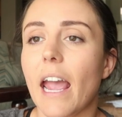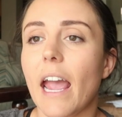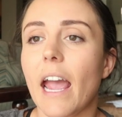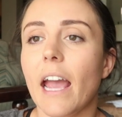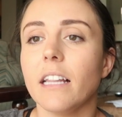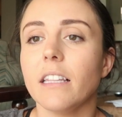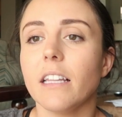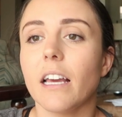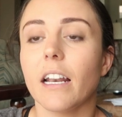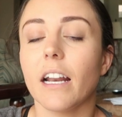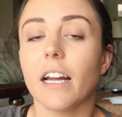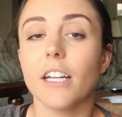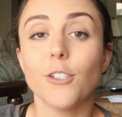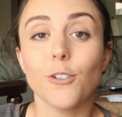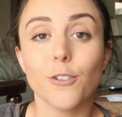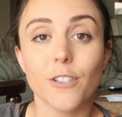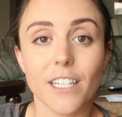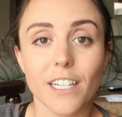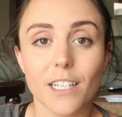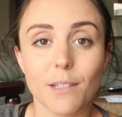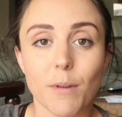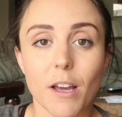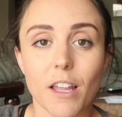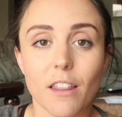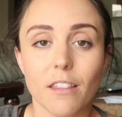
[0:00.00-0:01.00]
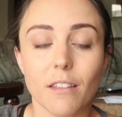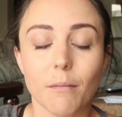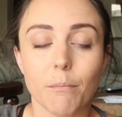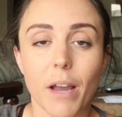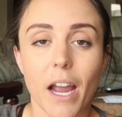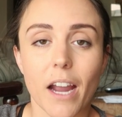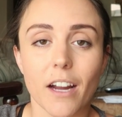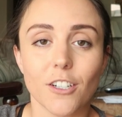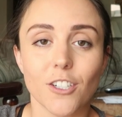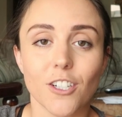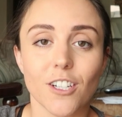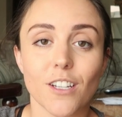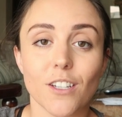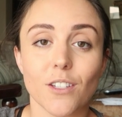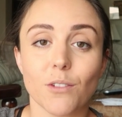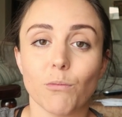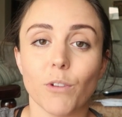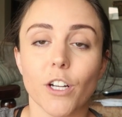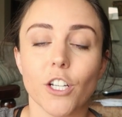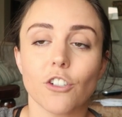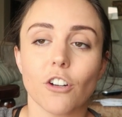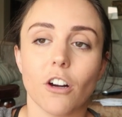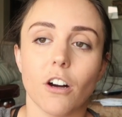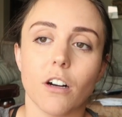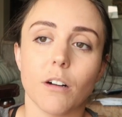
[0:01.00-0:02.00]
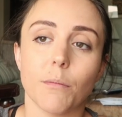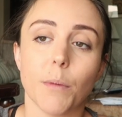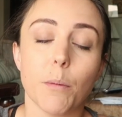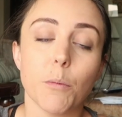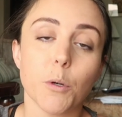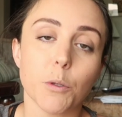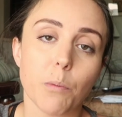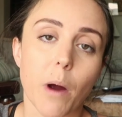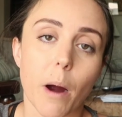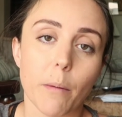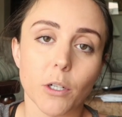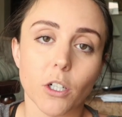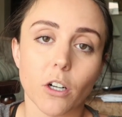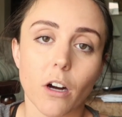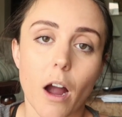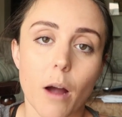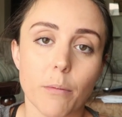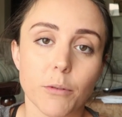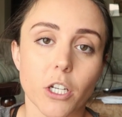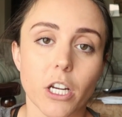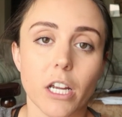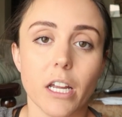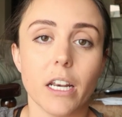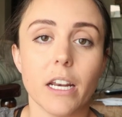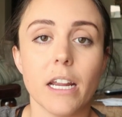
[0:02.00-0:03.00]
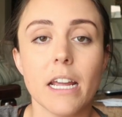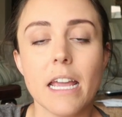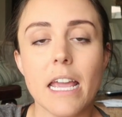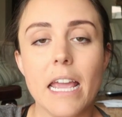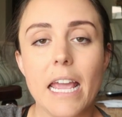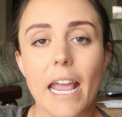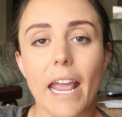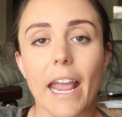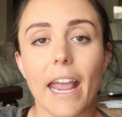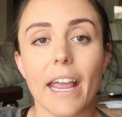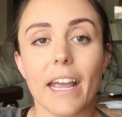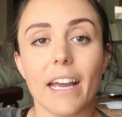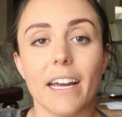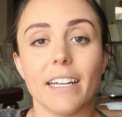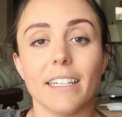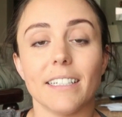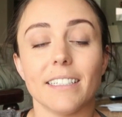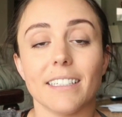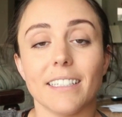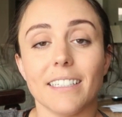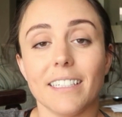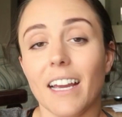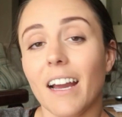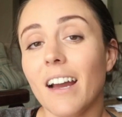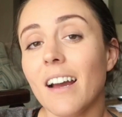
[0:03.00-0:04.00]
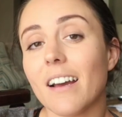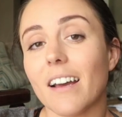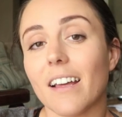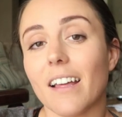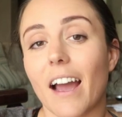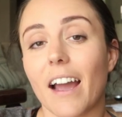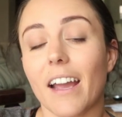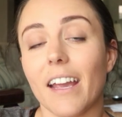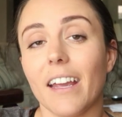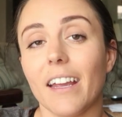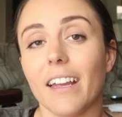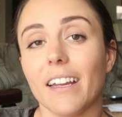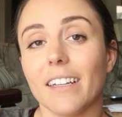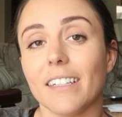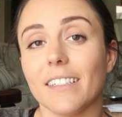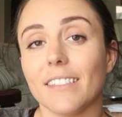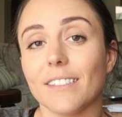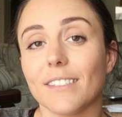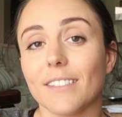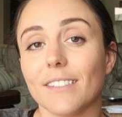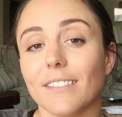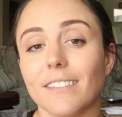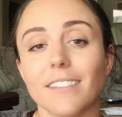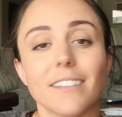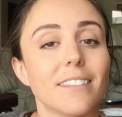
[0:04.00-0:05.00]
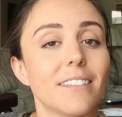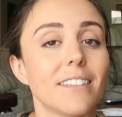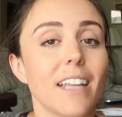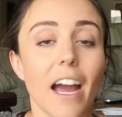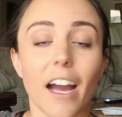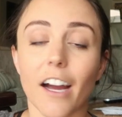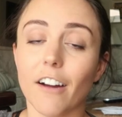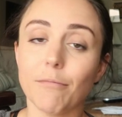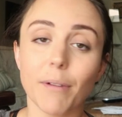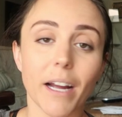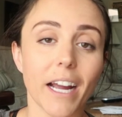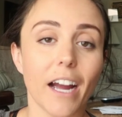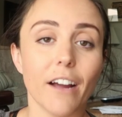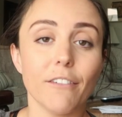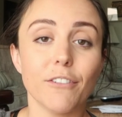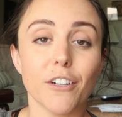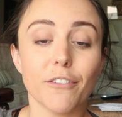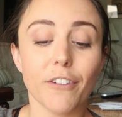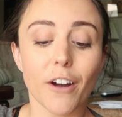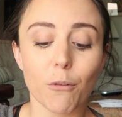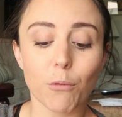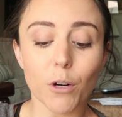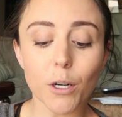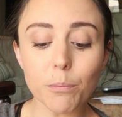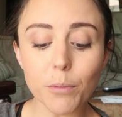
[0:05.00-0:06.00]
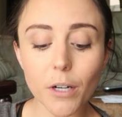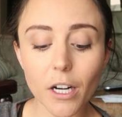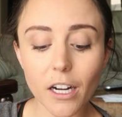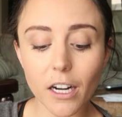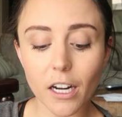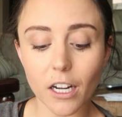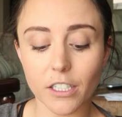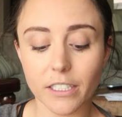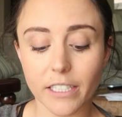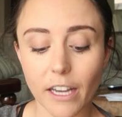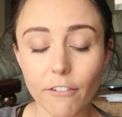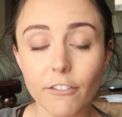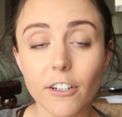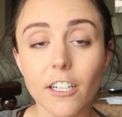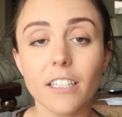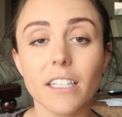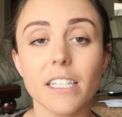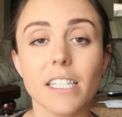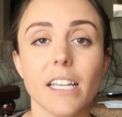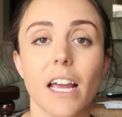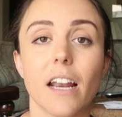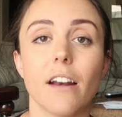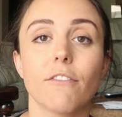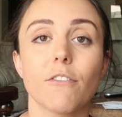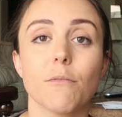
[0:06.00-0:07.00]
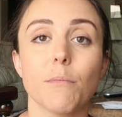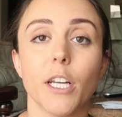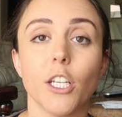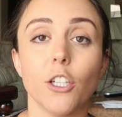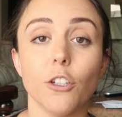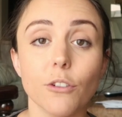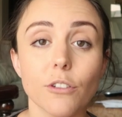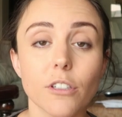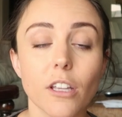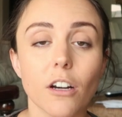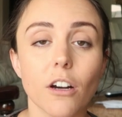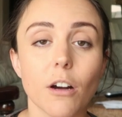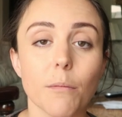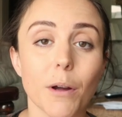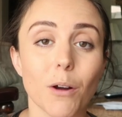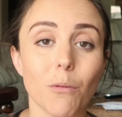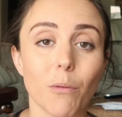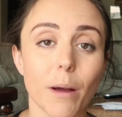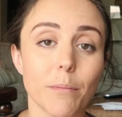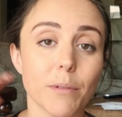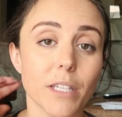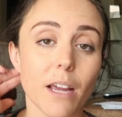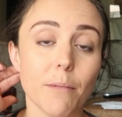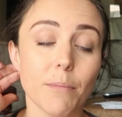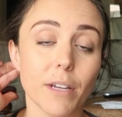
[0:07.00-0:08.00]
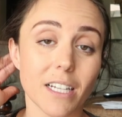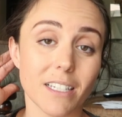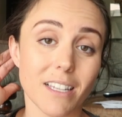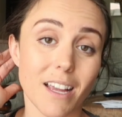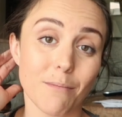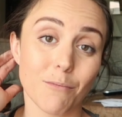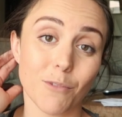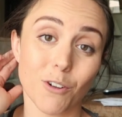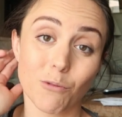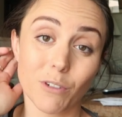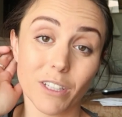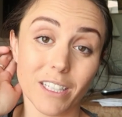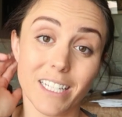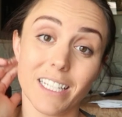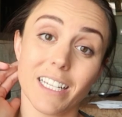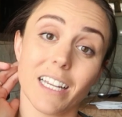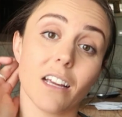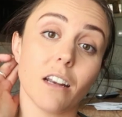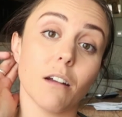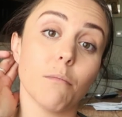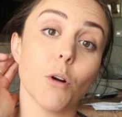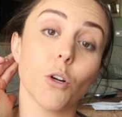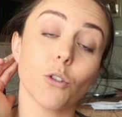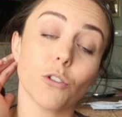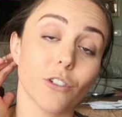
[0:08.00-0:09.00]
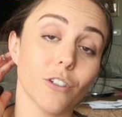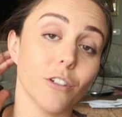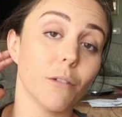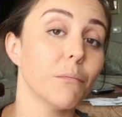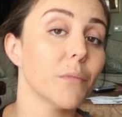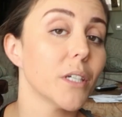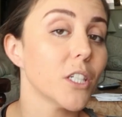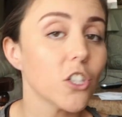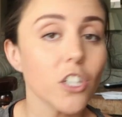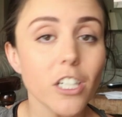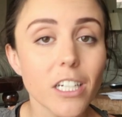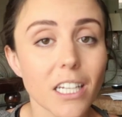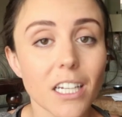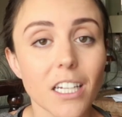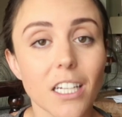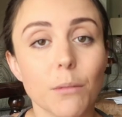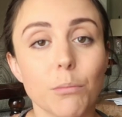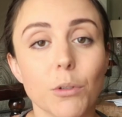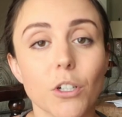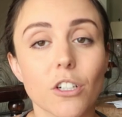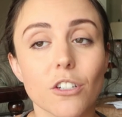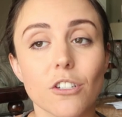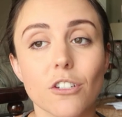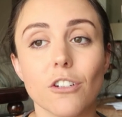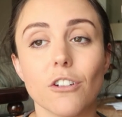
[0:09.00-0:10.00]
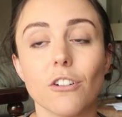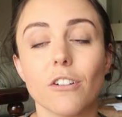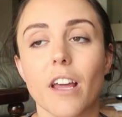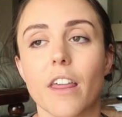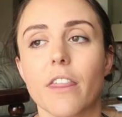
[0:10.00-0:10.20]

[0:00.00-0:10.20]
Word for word: And then I do 6-month packages, which are my most popular option. And yeah, I have my I Feel Fat workbook. Definitely sign up for my newsletter on my website because I'm releasing an emotional and binge eating ebook soon.